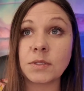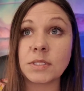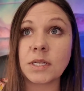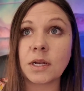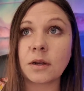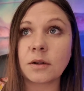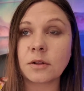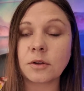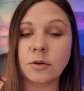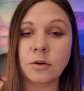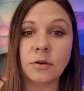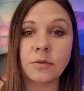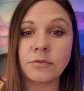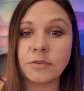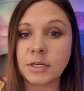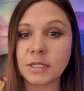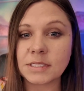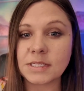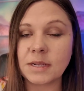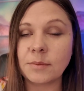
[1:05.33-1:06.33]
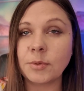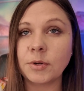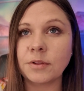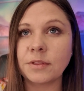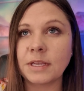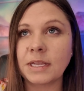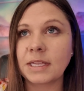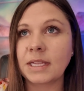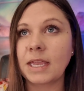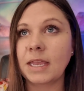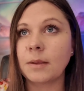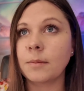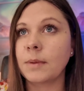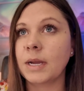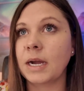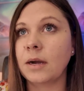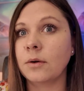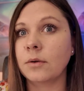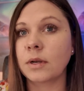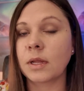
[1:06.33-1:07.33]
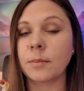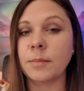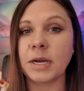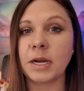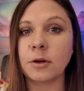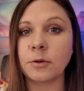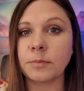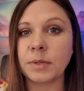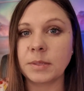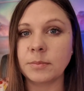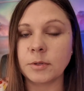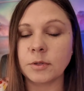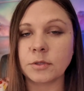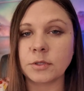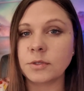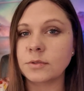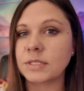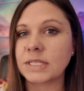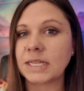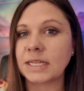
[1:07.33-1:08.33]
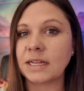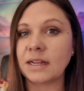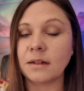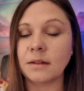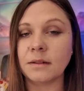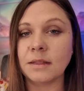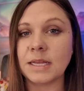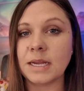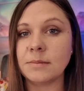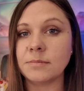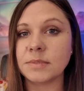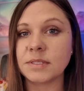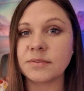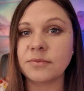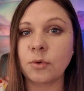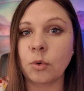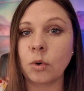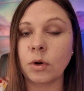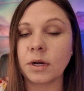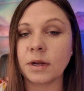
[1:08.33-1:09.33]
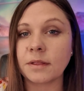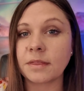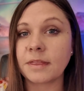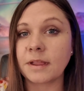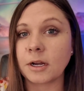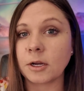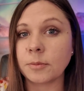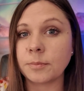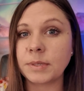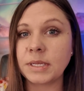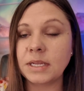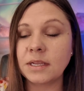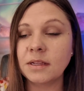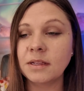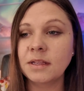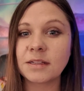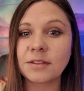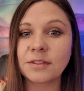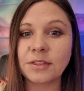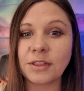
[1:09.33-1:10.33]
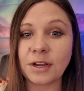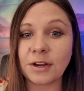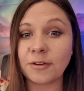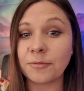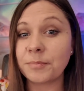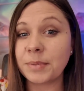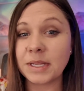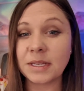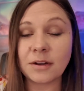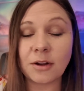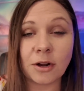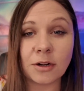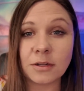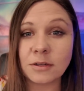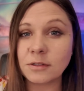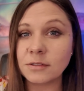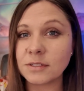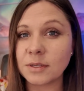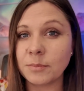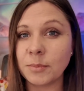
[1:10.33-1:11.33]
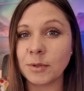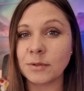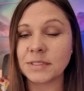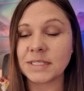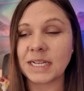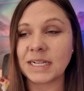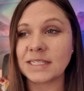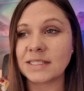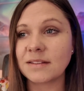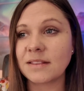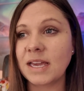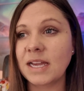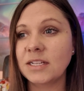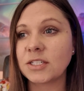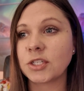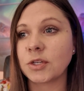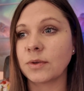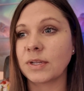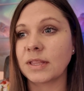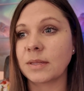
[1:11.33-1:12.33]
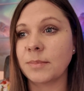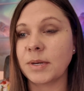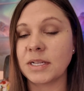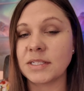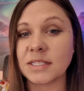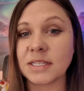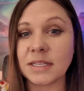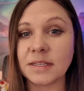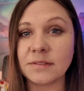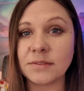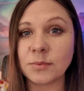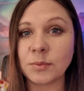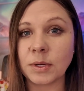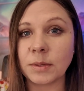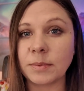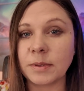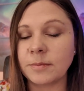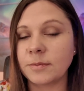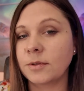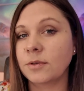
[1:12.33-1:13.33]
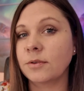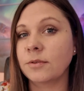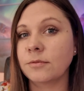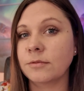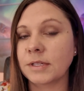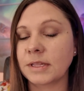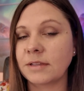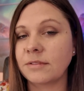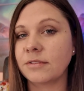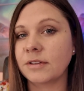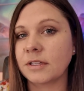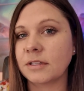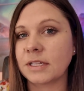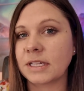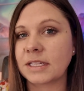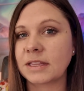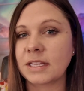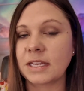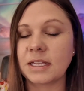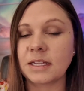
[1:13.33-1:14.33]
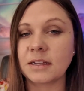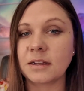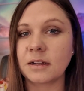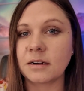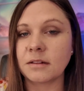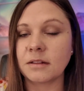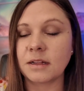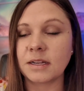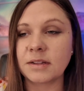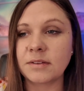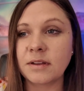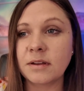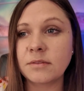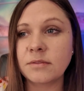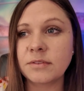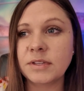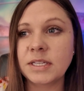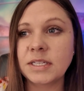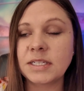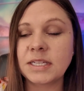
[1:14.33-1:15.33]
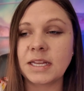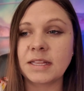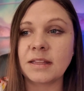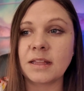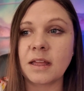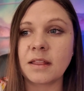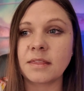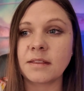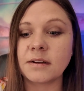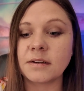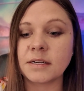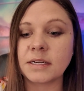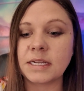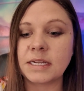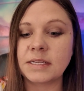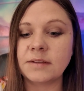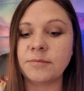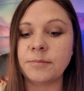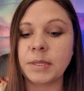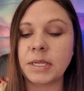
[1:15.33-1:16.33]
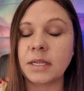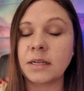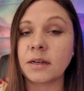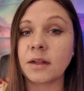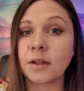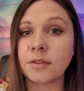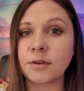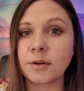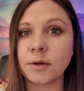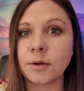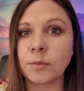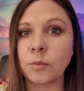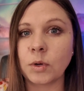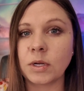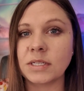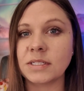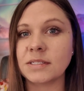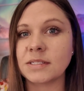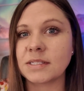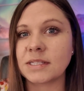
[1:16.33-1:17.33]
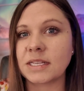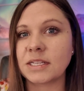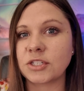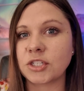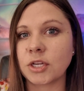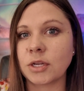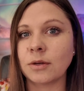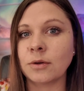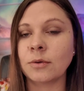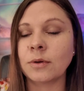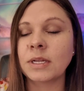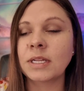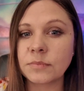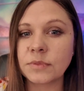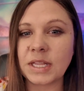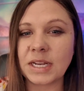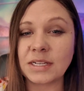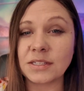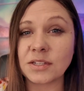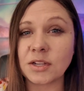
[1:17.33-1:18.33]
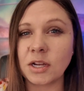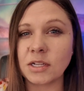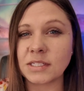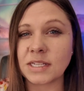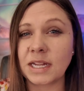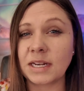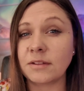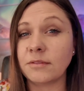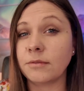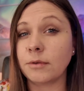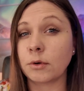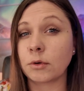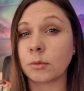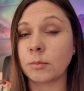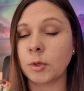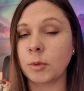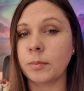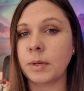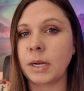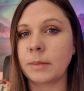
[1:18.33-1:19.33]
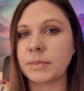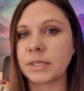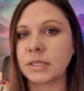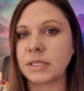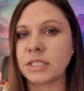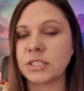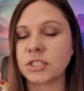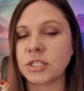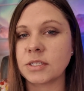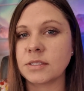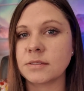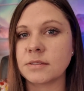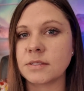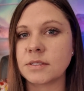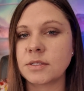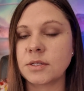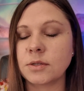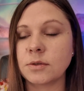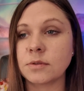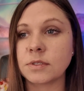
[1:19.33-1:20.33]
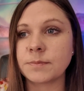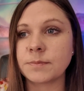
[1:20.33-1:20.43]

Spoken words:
was an article, for example, that came out about people using LLMs for therapy. There have been articles on both sides of that showing the positives where people really feel like they got a lot out of it, and then there have been other ones that show that has caused kind of vulnerable populations to